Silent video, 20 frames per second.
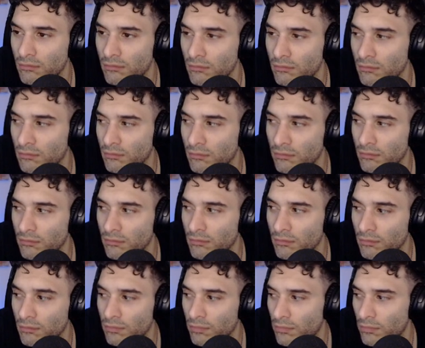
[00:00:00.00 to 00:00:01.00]

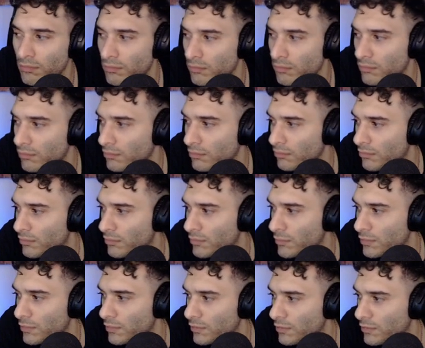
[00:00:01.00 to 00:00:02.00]

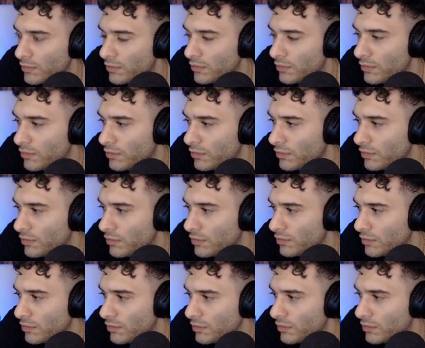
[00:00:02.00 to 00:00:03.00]

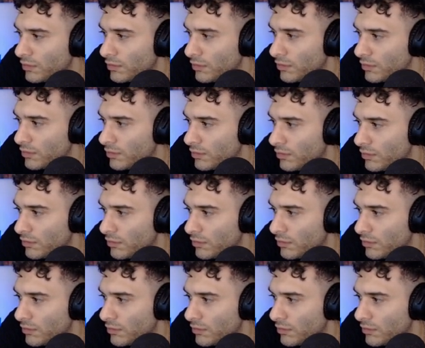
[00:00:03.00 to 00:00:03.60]
No words are spoken by the person on screen.